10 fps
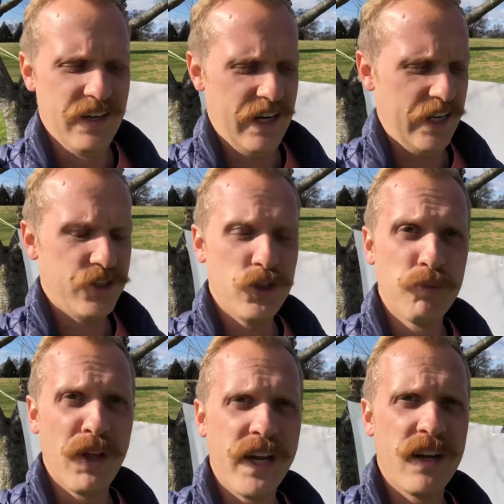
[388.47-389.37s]
I do
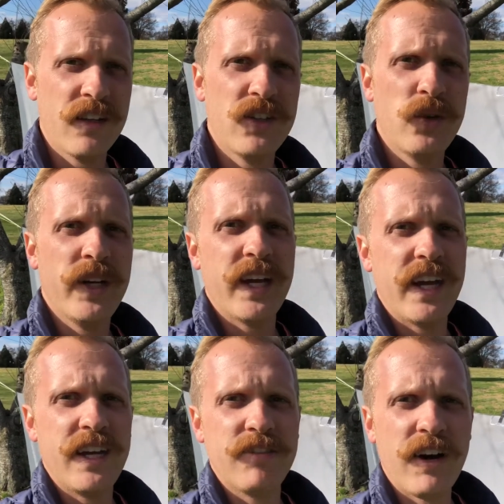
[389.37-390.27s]
plan on doing
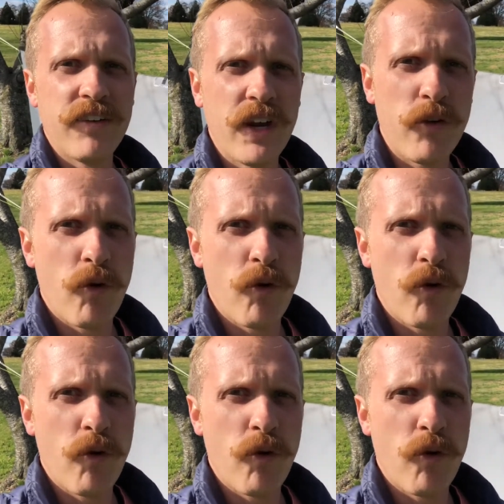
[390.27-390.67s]
a 5-night